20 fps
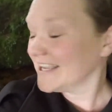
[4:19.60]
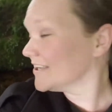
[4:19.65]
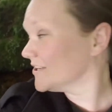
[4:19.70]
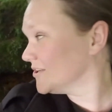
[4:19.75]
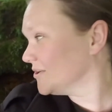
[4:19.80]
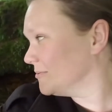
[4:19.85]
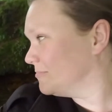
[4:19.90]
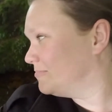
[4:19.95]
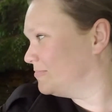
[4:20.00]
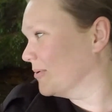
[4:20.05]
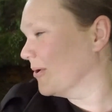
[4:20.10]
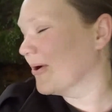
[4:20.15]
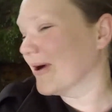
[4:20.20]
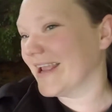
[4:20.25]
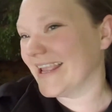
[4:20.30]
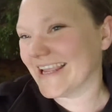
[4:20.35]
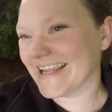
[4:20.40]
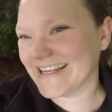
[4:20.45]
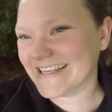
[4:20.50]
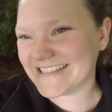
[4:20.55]
Good boy,
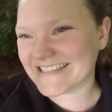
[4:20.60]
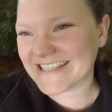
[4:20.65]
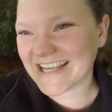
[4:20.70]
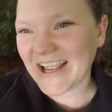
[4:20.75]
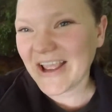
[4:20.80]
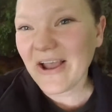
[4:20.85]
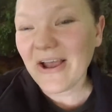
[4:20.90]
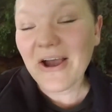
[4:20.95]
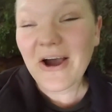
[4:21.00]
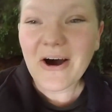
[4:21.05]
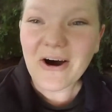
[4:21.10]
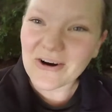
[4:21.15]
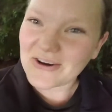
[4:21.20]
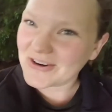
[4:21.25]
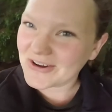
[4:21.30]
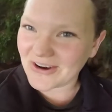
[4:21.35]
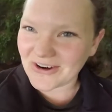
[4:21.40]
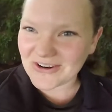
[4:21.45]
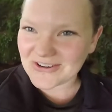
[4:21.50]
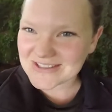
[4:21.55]
and on
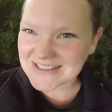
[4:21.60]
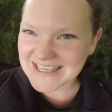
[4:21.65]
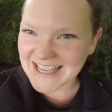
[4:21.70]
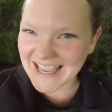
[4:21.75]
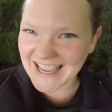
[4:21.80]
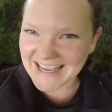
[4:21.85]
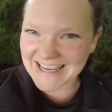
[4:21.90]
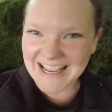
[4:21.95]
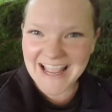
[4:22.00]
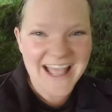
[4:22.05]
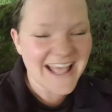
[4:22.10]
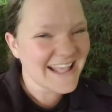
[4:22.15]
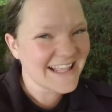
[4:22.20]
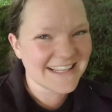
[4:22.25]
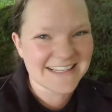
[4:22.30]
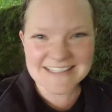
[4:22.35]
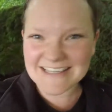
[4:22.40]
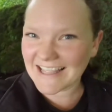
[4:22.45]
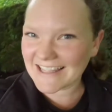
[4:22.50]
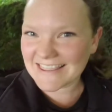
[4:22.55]
a hot day,
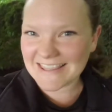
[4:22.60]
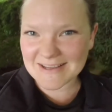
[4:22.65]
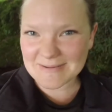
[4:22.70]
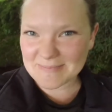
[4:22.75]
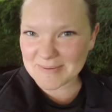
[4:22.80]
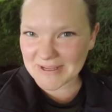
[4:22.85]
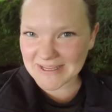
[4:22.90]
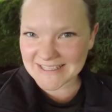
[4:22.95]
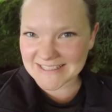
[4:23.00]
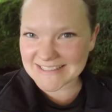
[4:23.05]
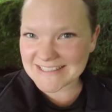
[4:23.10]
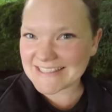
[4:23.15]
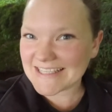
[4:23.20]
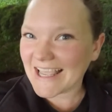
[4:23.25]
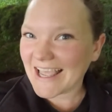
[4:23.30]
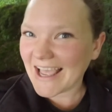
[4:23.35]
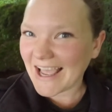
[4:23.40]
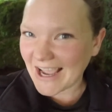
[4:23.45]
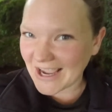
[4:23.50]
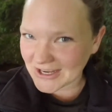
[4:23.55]
nothing beats
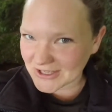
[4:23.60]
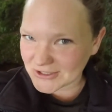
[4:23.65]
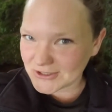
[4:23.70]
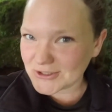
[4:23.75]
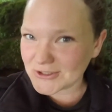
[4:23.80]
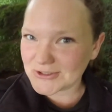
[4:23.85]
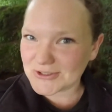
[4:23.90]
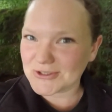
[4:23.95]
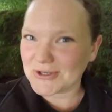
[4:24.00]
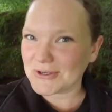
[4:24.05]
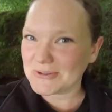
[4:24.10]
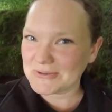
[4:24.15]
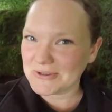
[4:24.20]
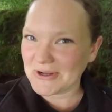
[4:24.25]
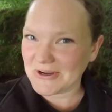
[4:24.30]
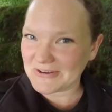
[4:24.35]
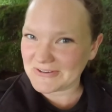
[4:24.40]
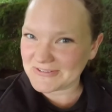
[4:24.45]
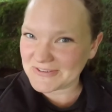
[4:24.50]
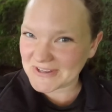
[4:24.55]
a good cool
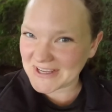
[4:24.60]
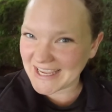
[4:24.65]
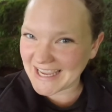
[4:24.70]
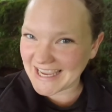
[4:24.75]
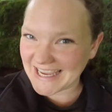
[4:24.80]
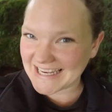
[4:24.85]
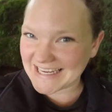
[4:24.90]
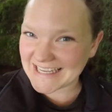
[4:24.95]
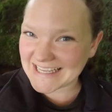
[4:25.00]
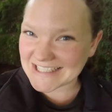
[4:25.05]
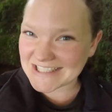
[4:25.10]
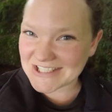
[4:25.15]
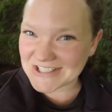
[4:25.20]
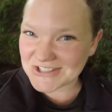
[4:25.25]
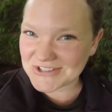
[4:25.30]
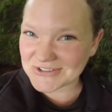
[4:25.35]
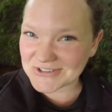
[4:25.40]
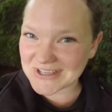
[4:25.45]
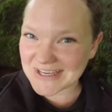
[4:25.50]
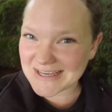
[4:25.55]
off in a
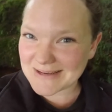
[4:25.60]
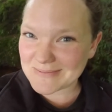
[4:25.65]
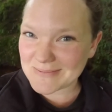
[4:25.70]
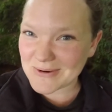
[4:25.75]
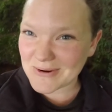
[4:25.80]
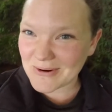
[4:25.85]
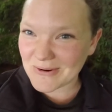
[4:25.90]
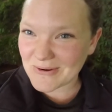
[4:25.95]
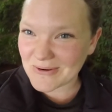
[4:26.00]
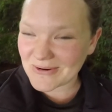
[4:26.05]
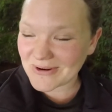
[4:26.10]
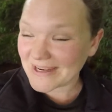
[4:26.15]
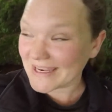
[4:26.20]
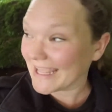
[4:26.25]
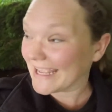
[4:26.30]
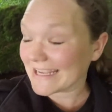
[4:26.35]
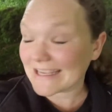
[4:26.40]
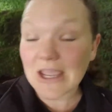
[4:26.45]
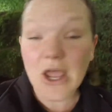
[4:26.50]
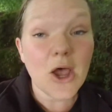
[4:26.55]
stream or
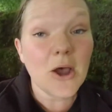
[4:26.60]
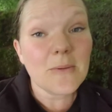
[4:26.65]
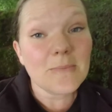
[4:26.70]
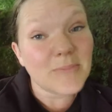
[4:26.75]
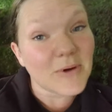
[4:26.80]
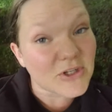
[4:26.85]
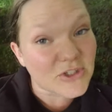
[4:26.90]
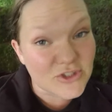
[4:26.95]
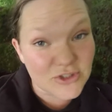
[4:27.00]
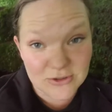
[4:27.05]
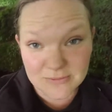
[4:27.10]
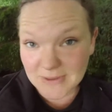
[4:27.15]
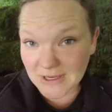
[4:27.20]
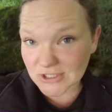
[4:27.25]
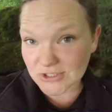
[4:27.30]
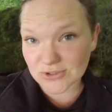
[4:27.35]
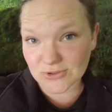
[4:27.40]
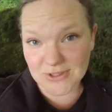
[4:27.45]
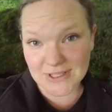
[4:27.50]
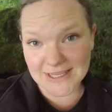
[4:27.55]
lake, but do make
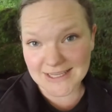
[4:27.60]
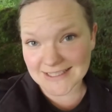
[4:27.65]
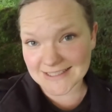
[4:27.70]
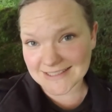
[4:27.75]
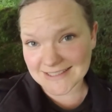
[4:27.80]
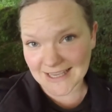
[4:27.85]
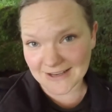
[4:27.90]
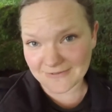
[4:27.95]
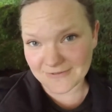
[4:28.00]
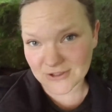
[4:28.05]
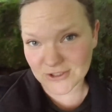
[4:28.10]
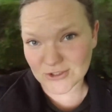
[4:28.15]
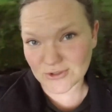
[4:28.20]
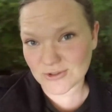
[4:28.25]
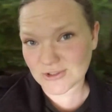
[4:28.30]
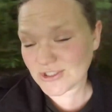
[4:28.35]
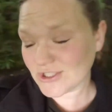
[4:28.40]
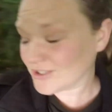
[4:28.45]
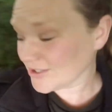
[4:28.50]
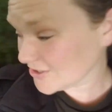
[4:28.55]
sure that it's safe for the
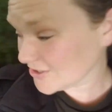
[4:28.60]
dogs to do